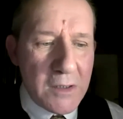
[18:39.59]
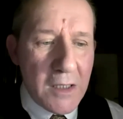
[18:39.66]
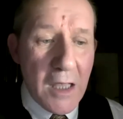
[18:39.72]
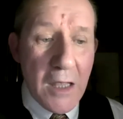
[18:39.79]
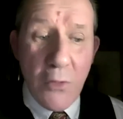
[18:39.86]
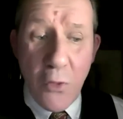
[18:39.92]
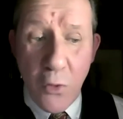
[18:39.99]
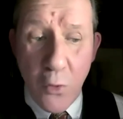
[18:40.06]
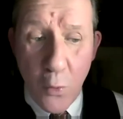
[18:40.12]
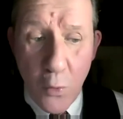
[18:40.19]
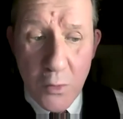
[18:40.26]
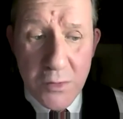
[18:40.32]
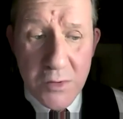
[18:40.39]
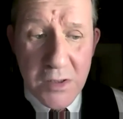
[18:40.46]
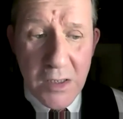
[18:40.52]
and
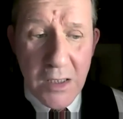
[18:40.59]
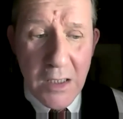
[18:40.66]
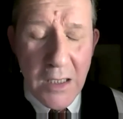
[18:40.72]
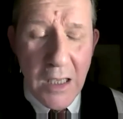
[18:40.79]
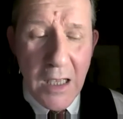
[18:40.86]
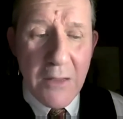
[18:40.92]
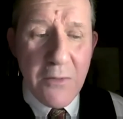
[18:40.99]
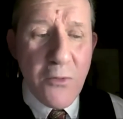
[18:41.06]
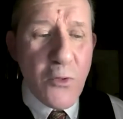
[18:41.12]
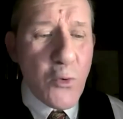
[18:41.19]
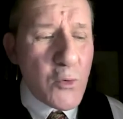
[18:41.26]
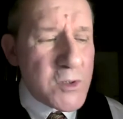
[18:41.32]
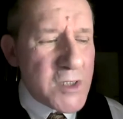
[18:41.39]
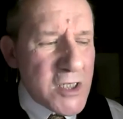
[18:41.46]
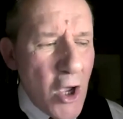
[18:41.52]
thought and
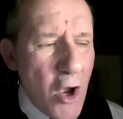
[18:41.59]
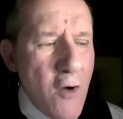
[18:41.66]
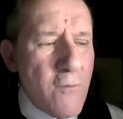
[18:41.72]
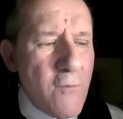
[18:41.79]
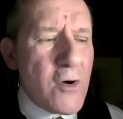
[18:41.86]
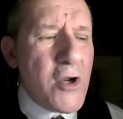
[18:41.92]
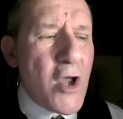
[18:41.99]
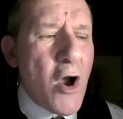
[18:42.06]
thought it over and